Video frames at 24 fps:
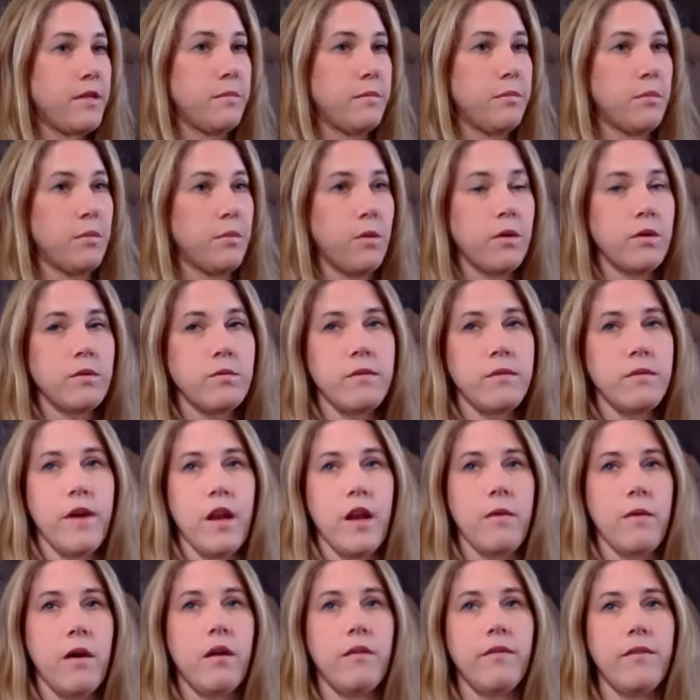TIP awards. We've got
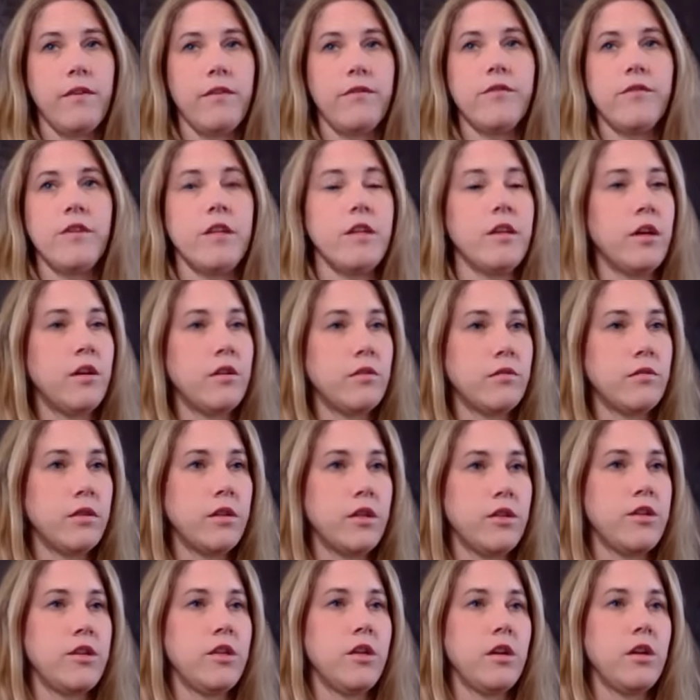about 1,500
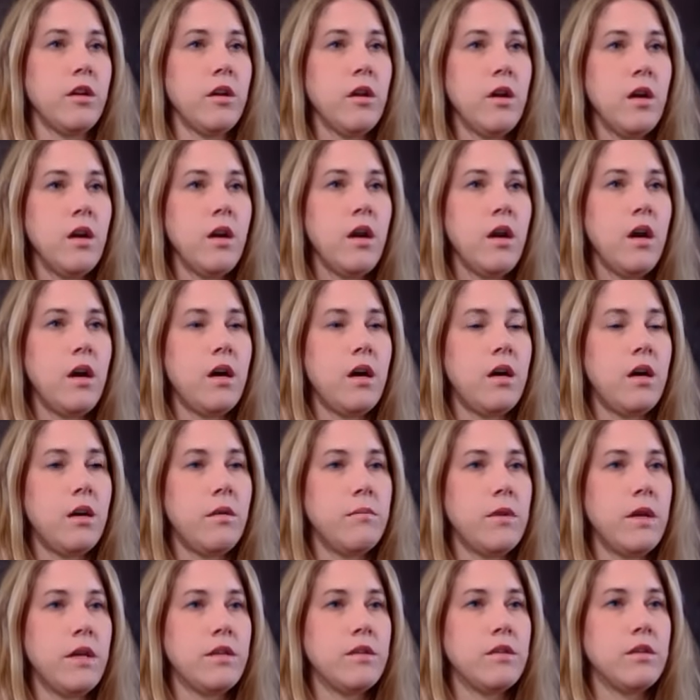this year.
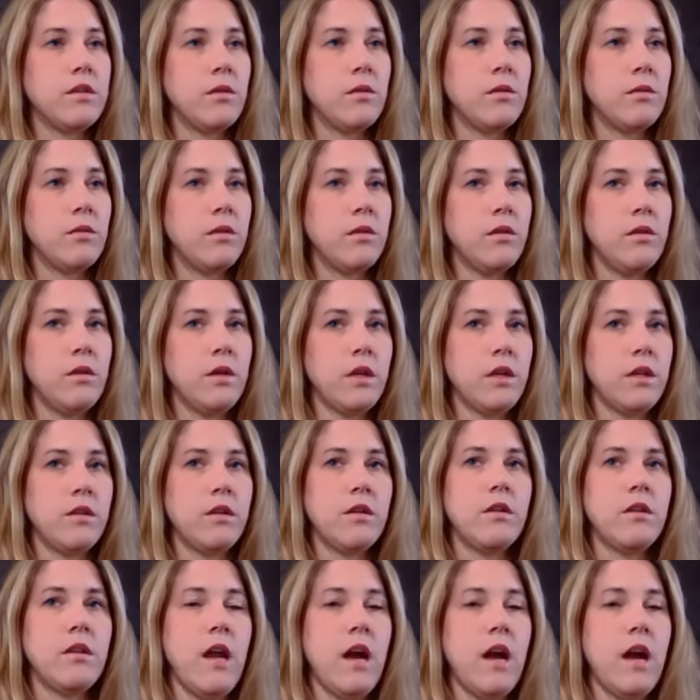And so you
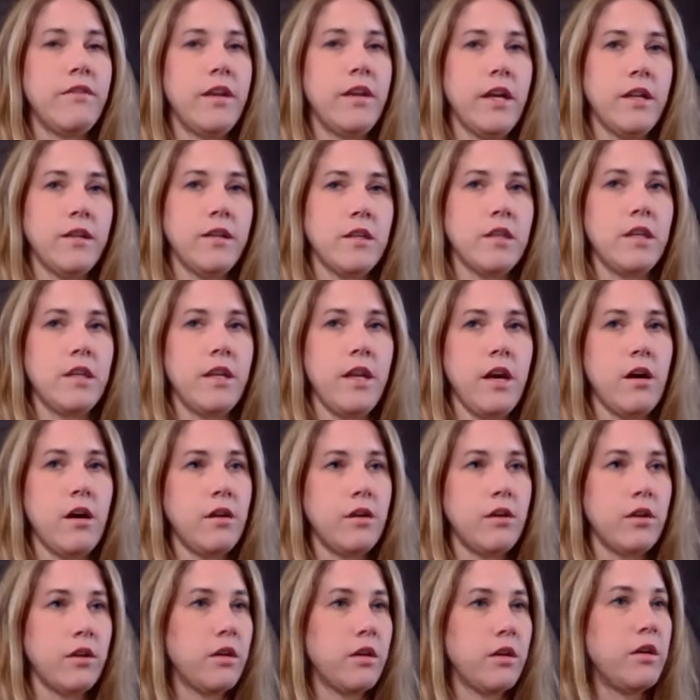can navigate to the
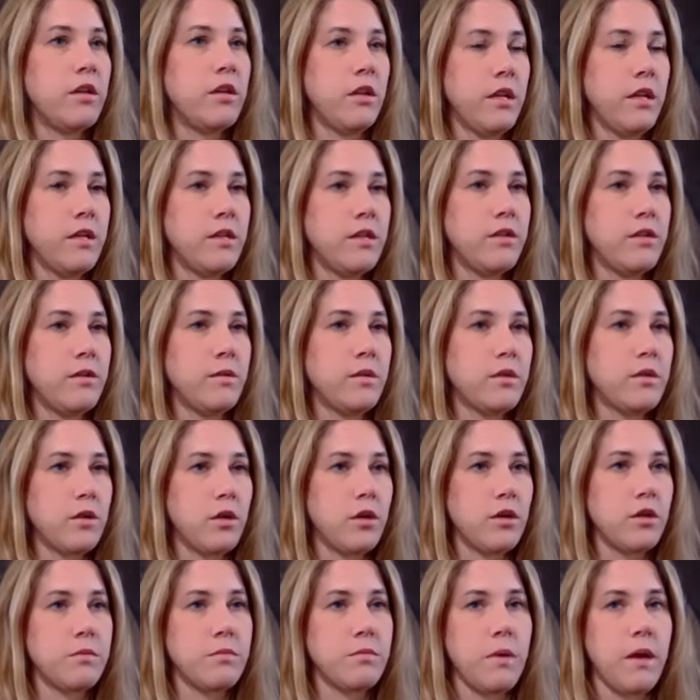calendar and do a
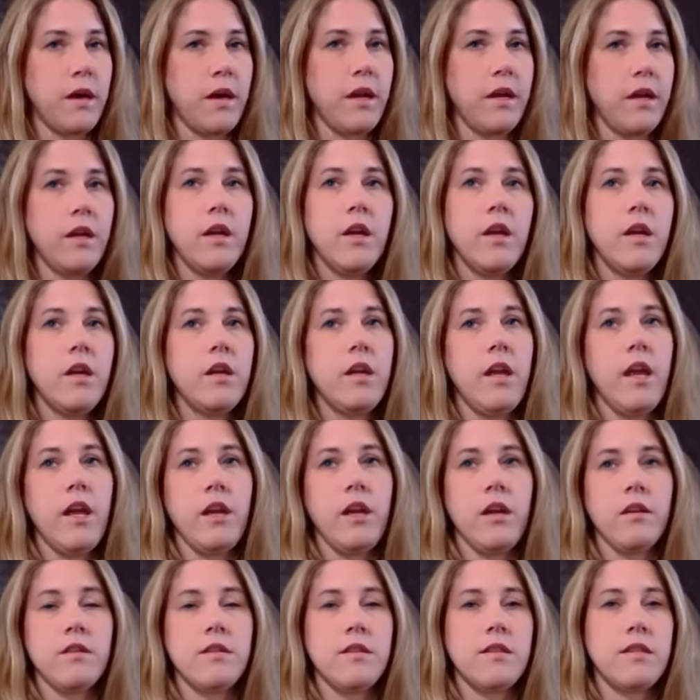search by
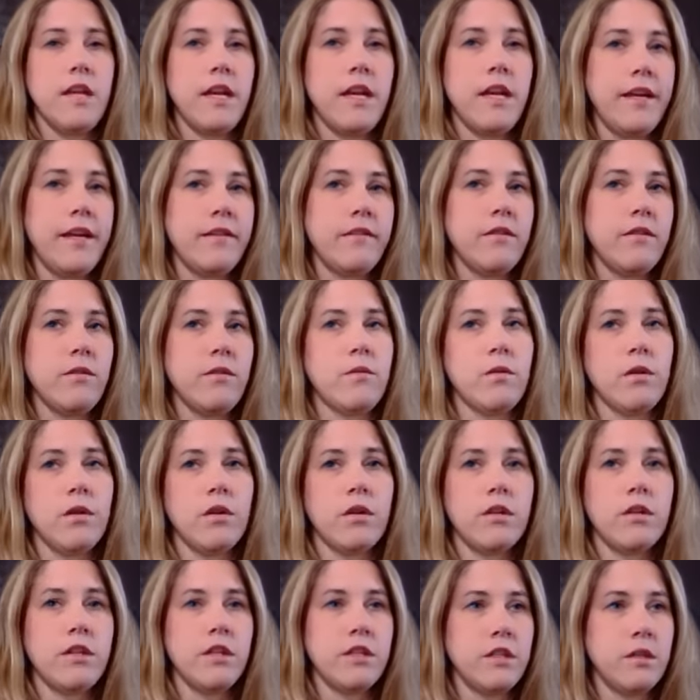state
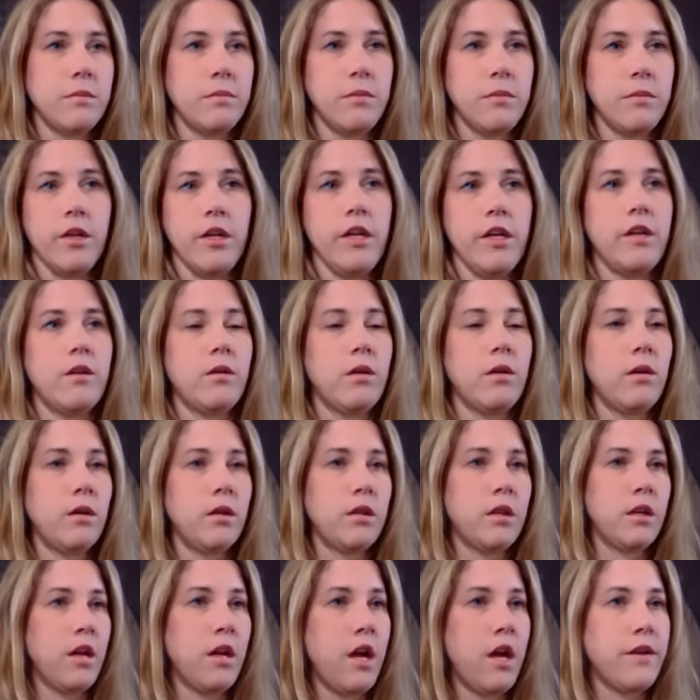or discipline or
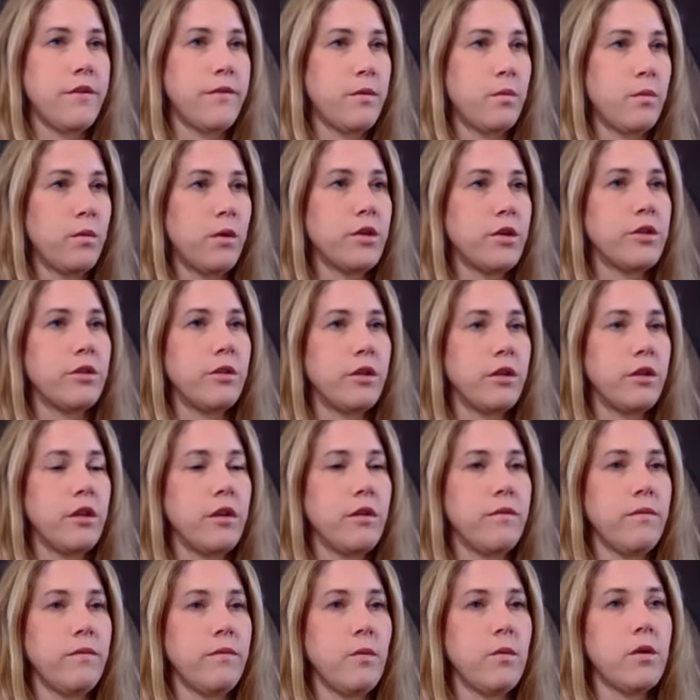the kind of award you're
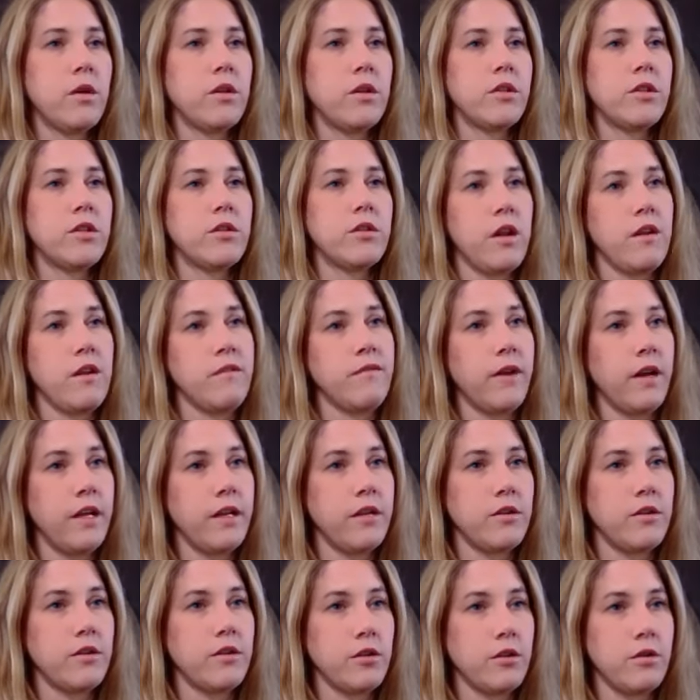looking for to try and
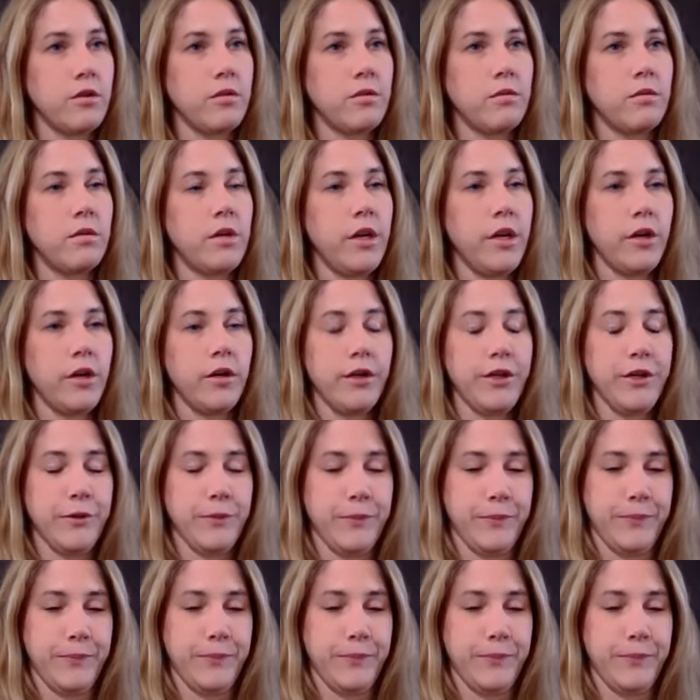find a show near you.